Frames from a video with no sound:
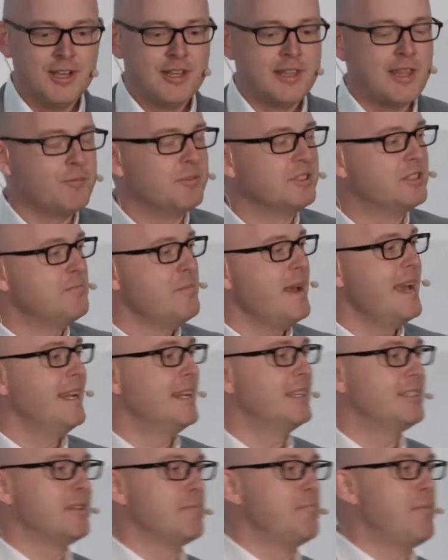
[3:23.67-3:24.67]
that was made
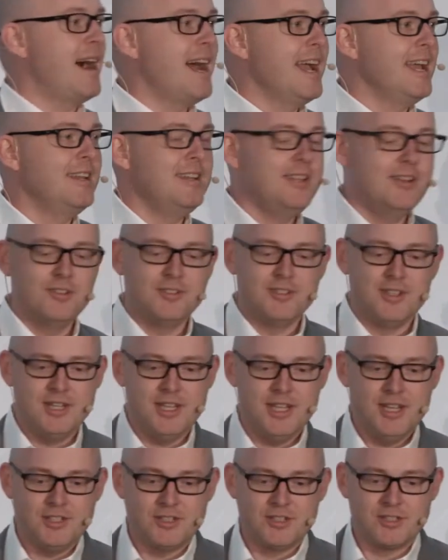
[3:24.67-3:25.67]
as the pioneers in
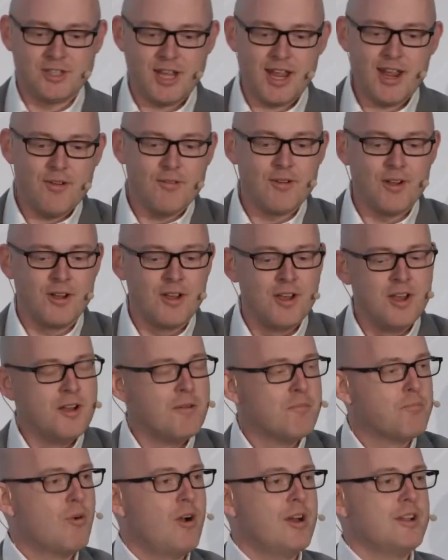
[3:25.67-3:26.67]
each era
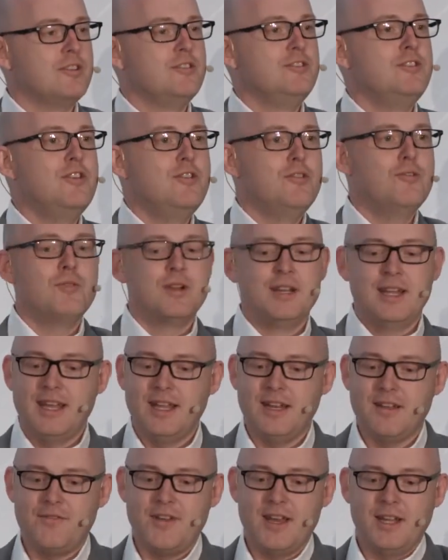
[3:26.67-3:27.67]
brought new and
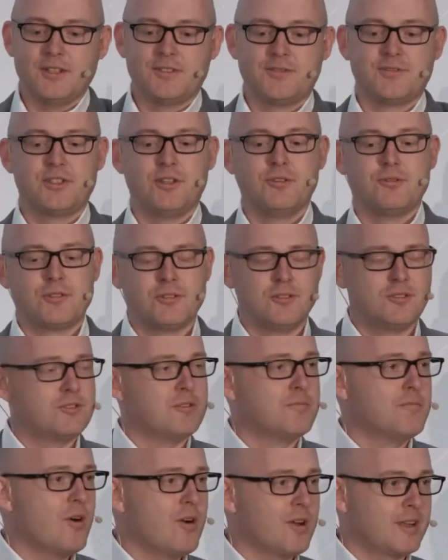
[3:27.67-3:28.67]
innovative solutions to
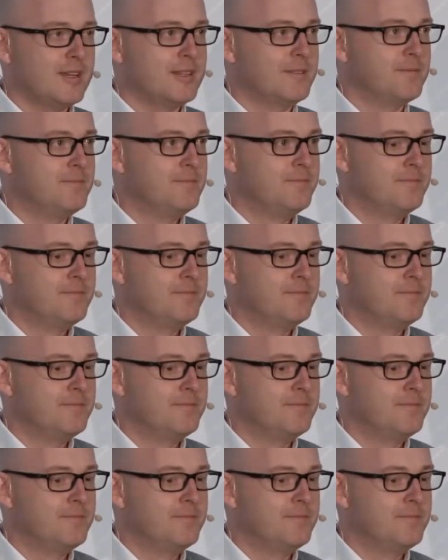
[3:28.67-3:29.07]
market.